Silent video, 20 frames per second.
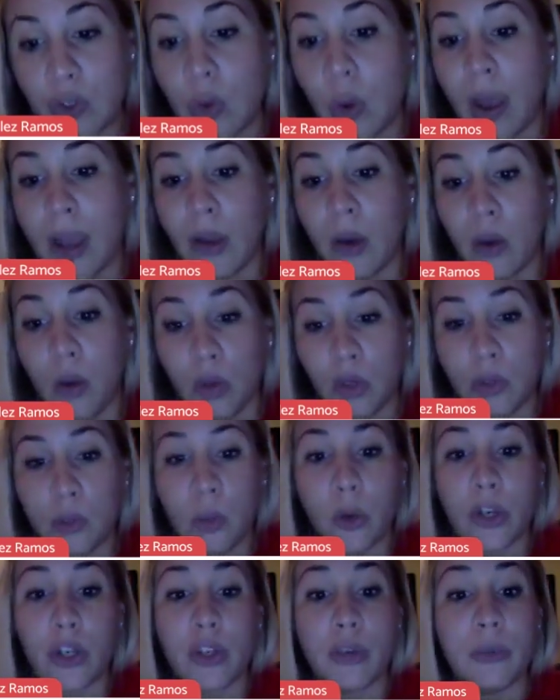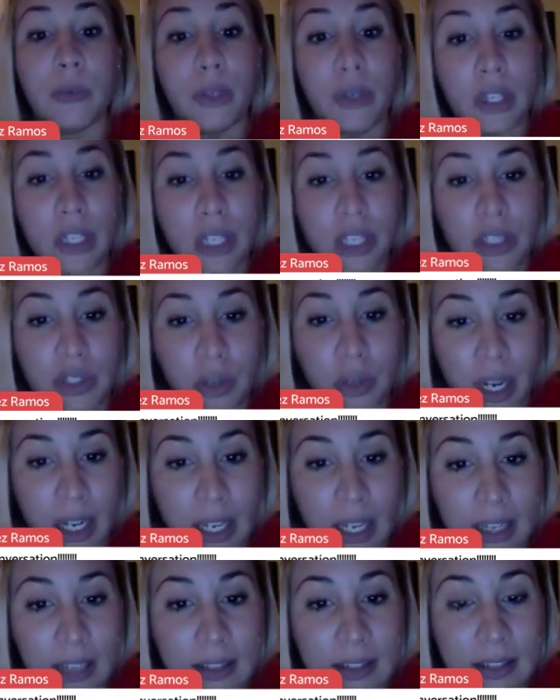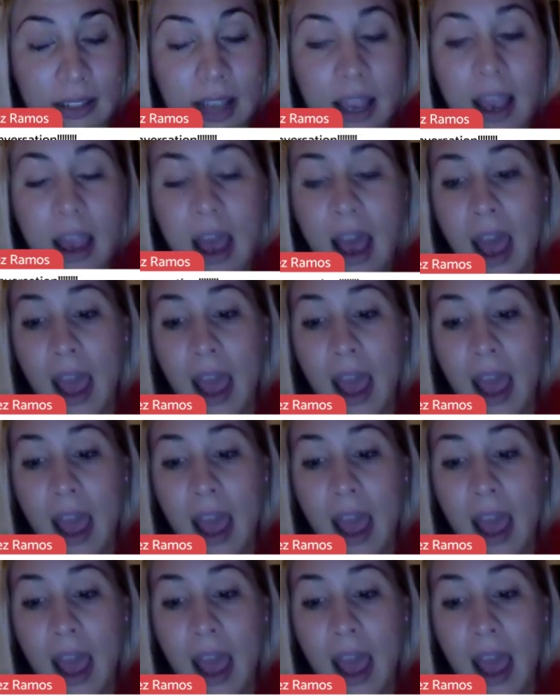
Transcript: So I hold more community trainings.